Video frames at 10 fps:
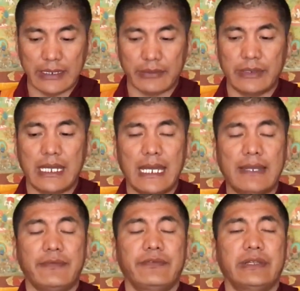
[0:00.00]
we
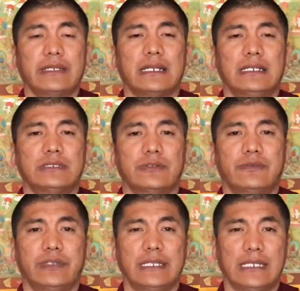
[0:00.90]
have kind of
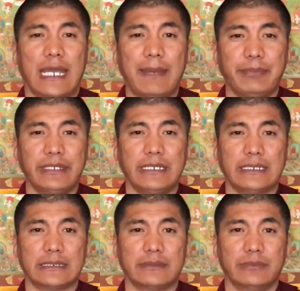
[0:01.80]
feeling
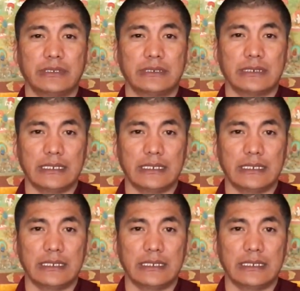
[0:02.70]
happiness, but